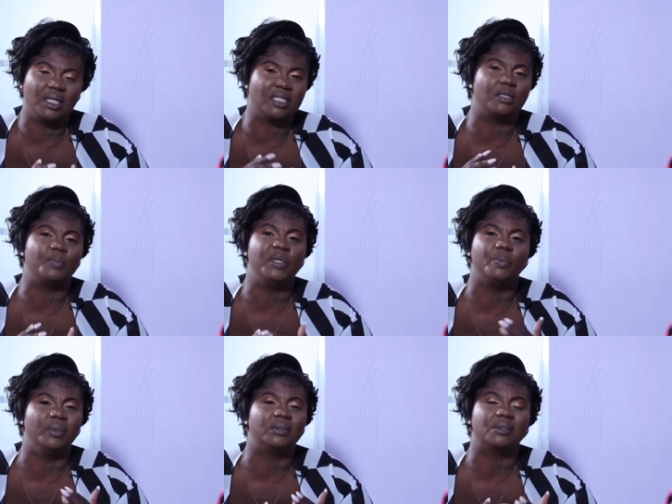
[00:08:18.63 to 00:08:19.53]
and I see
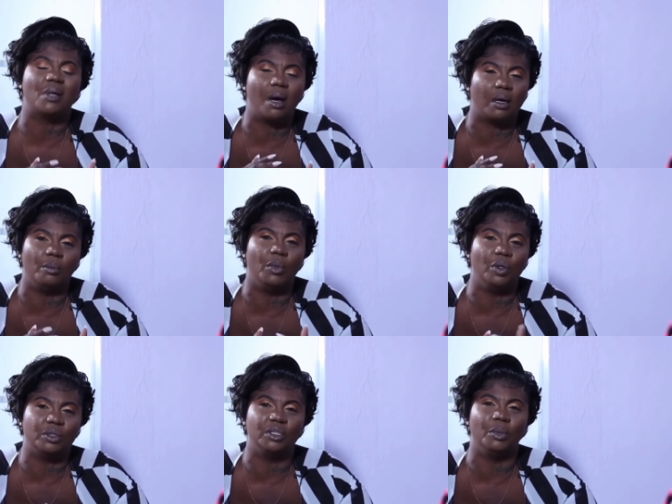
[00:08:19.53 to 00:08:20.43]
people talk
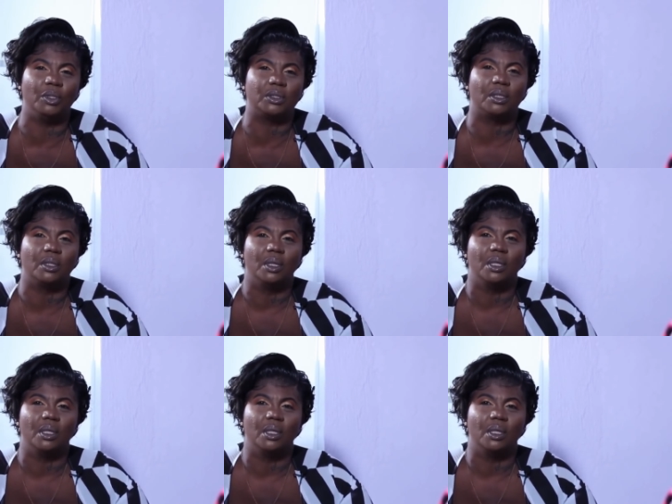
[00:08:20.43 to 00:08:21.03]
about you, but